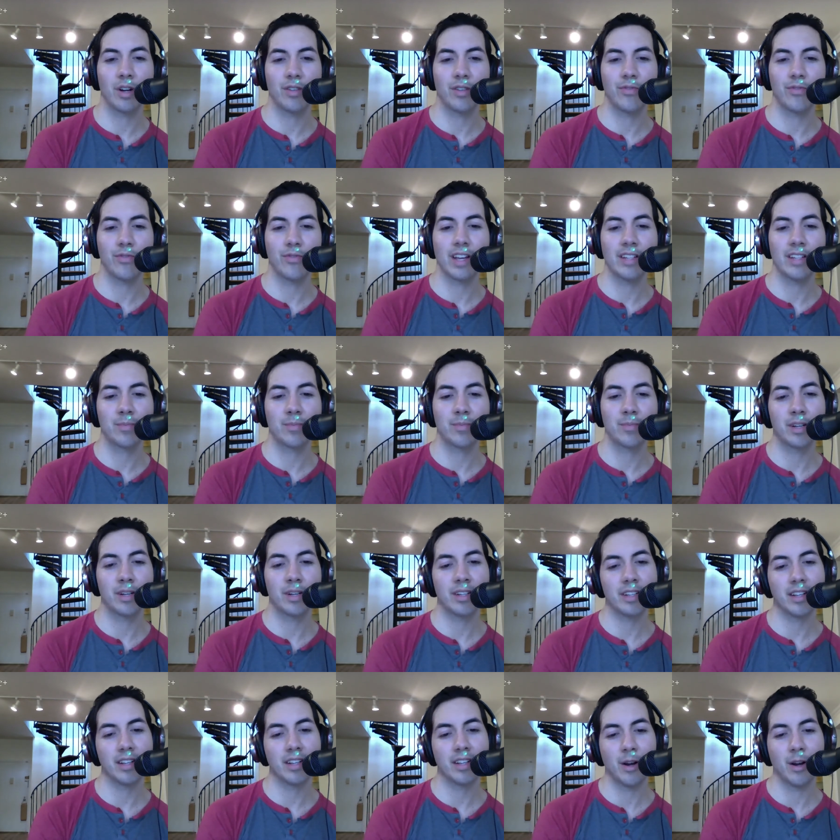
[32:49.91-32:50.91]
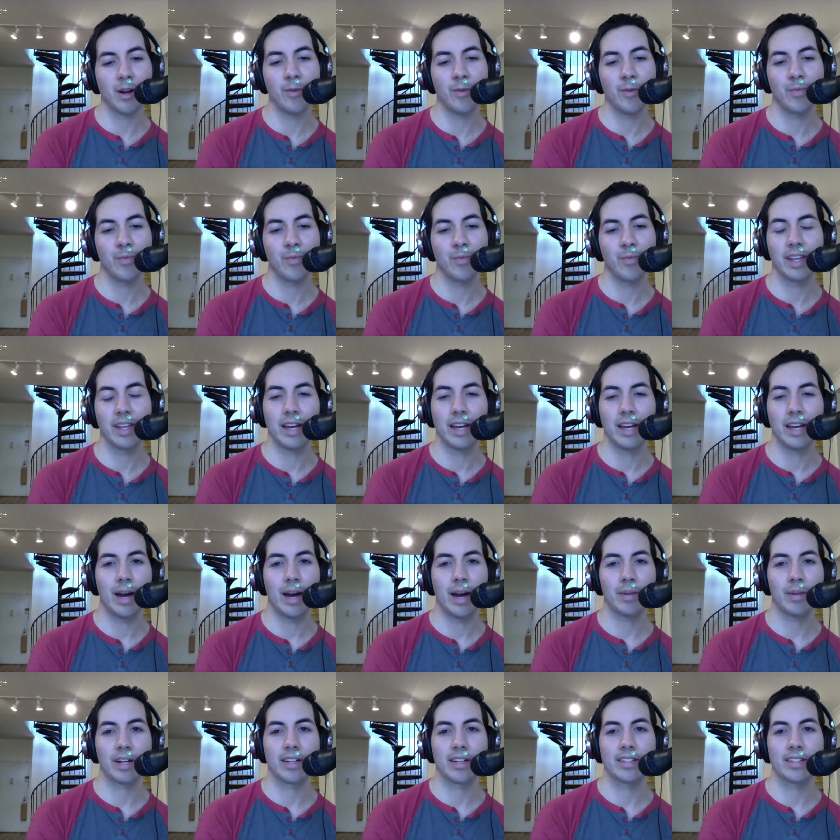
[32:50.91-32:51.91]
face, but I'm
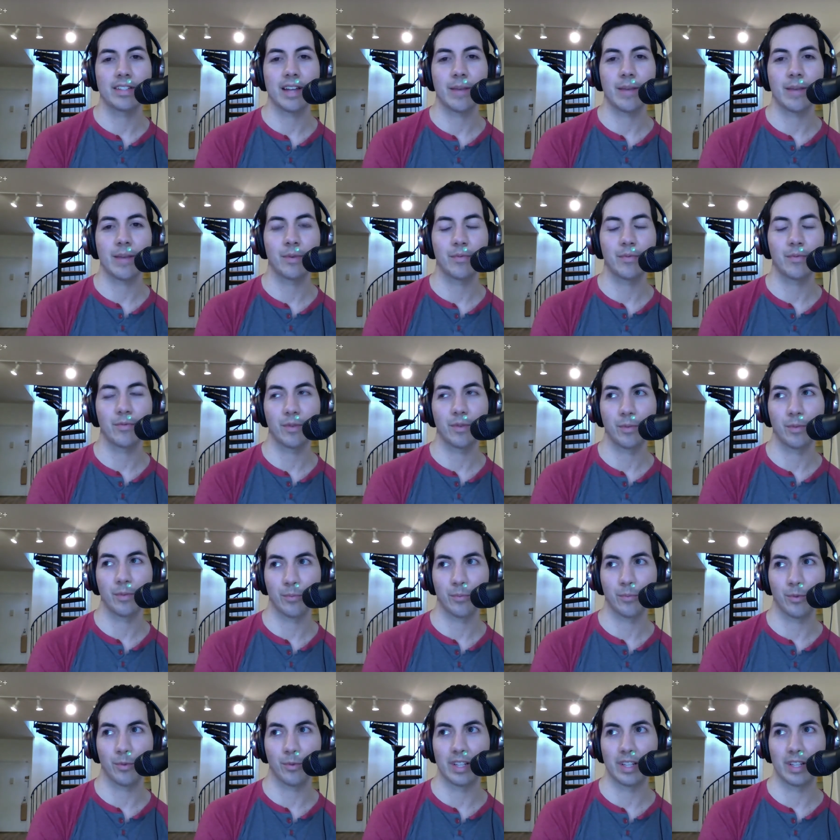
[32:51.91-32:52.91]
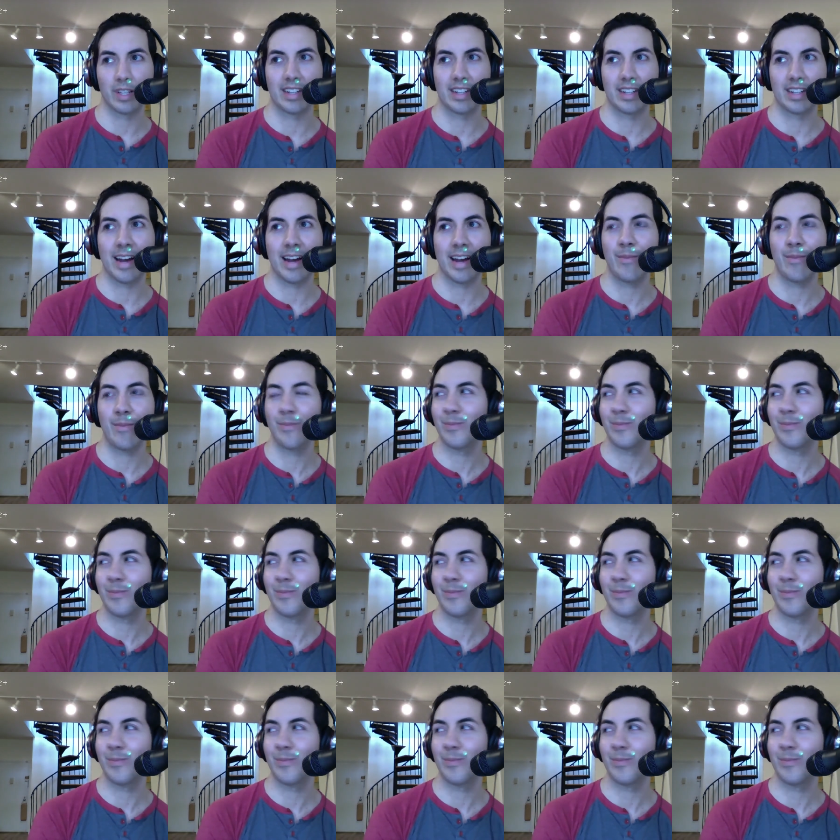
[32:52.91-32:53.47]
not going to stop them from releasing an app.